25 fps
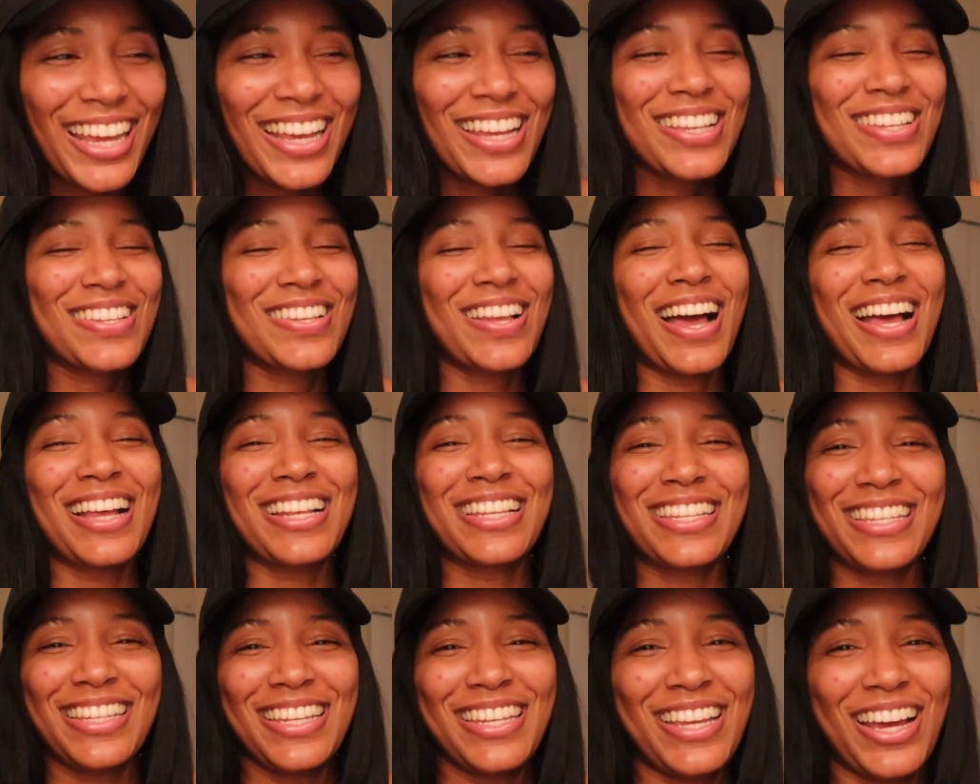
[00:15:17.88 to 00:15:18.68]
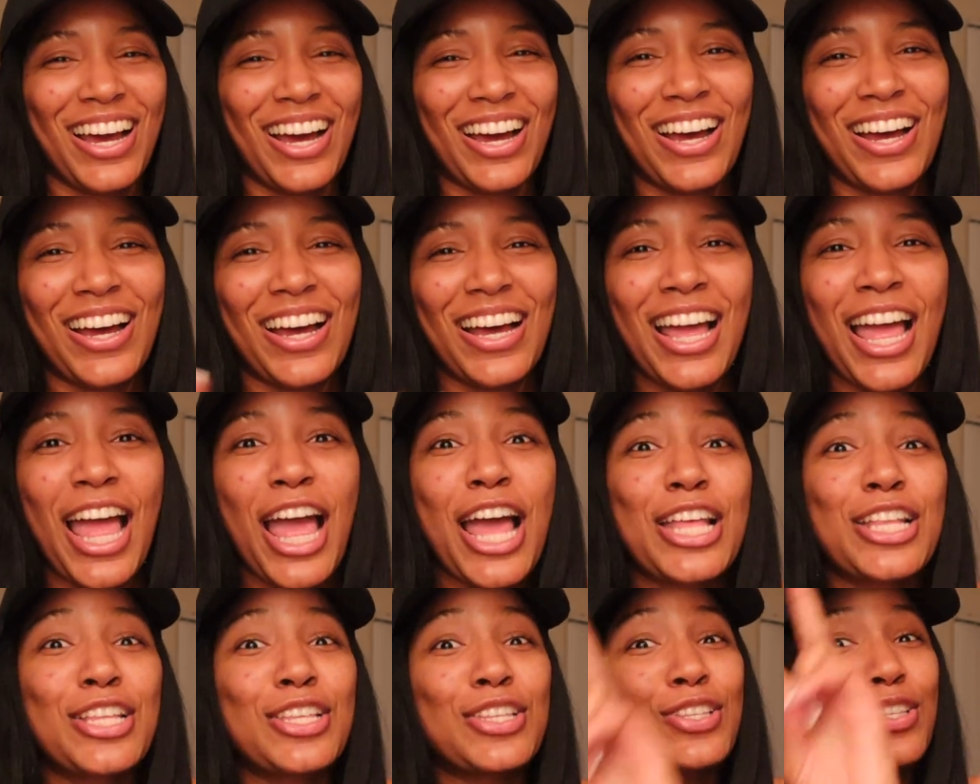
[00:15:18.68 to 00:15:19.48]
So I see y'all
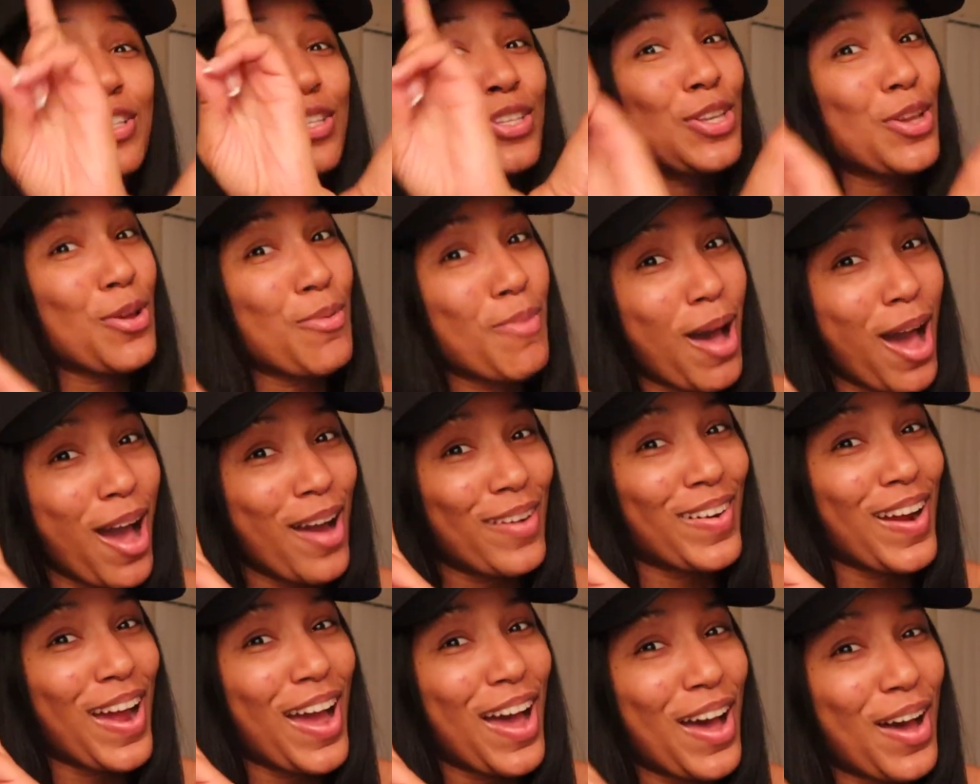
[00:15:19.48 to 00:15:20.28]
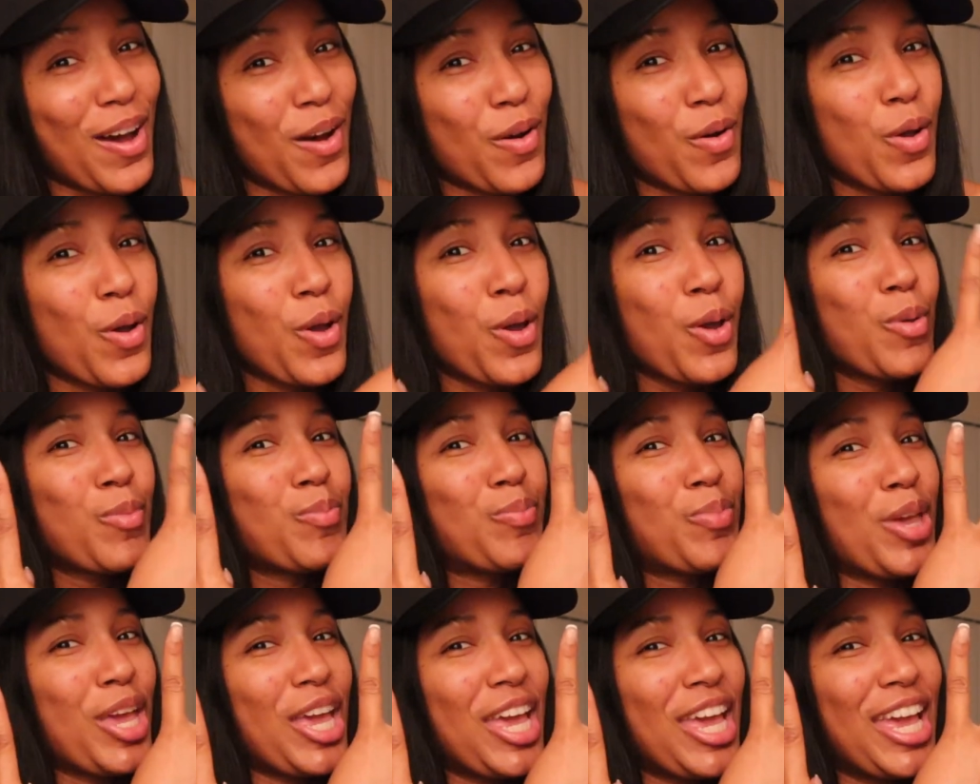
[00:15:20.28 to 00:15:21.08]
tomorrow.
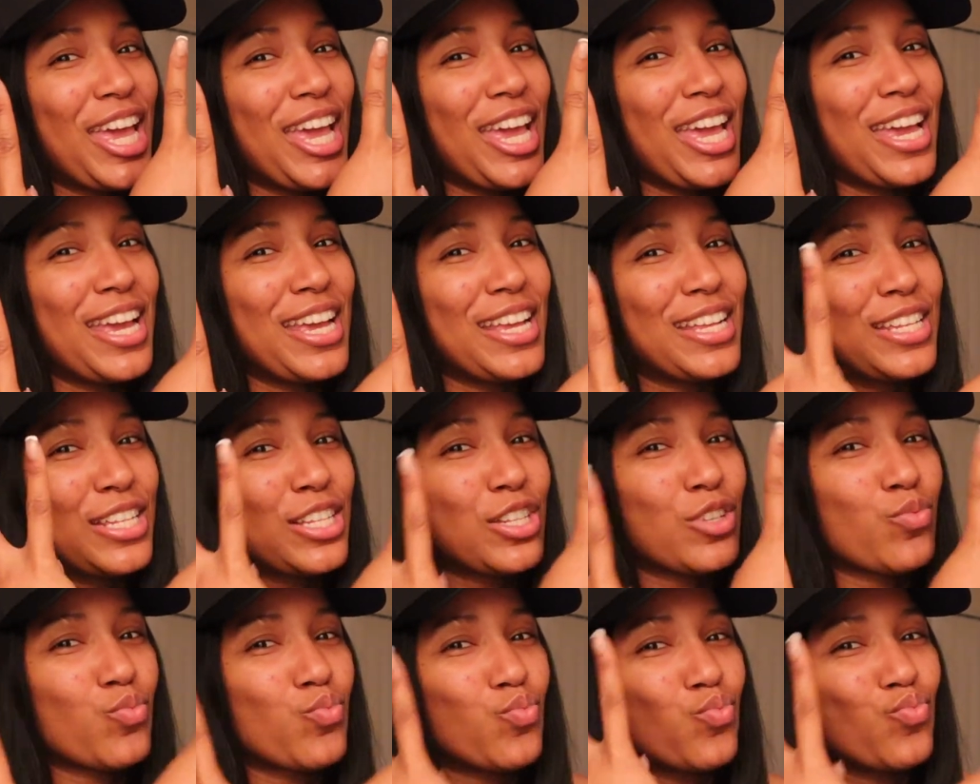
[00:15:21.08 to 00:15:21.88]
Peace.